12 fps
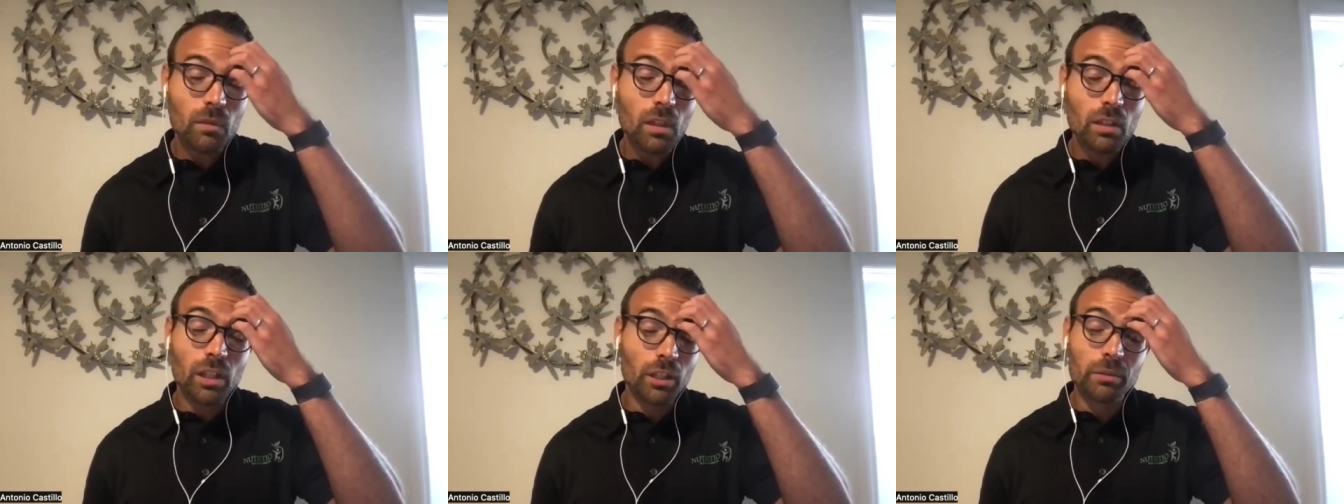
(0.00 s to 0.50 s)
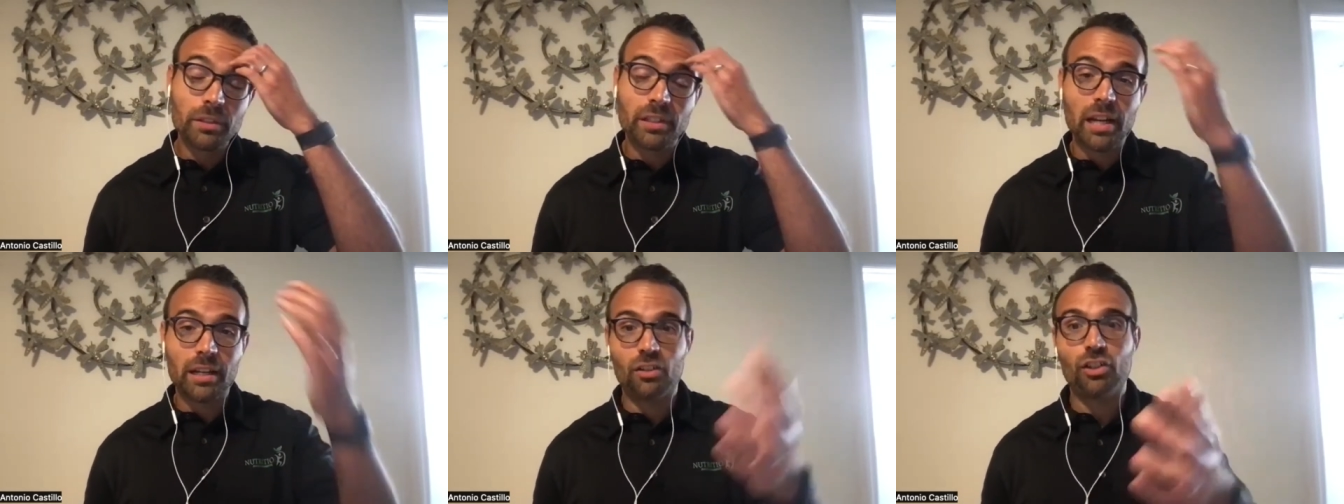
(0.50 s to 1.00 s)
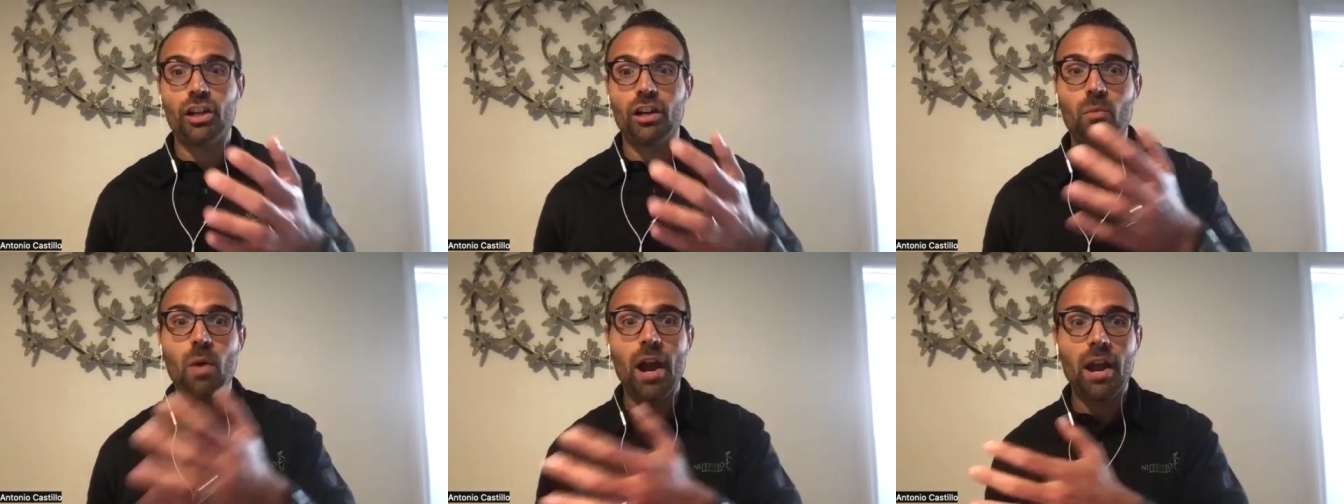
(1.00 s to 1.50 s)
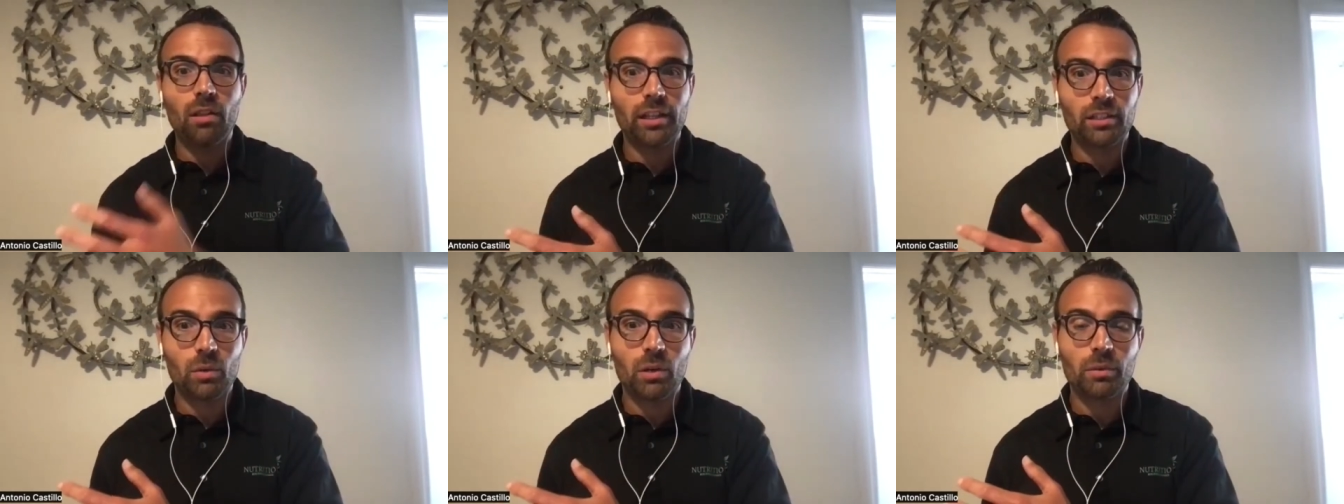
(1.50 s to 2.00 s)
the other reason I didn't share why I like
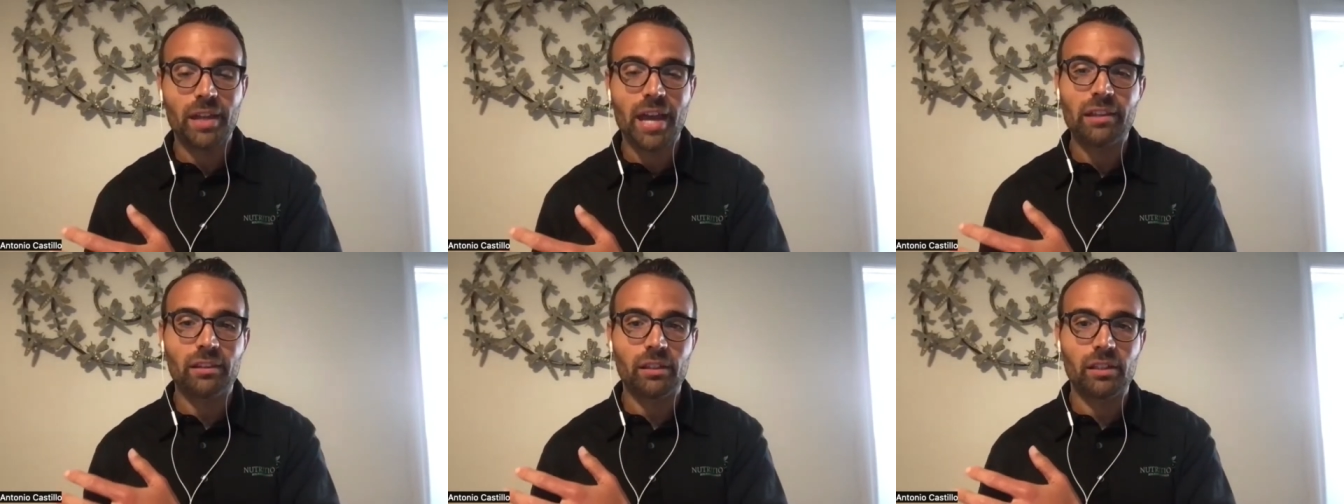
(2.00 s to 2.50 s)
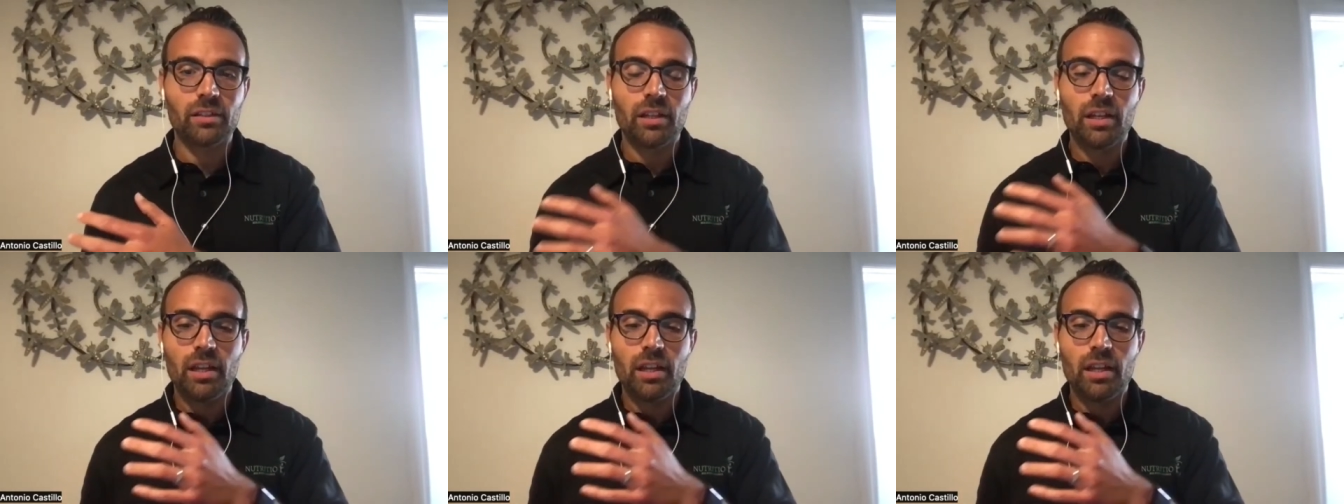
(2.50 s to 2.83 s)
to work with athletes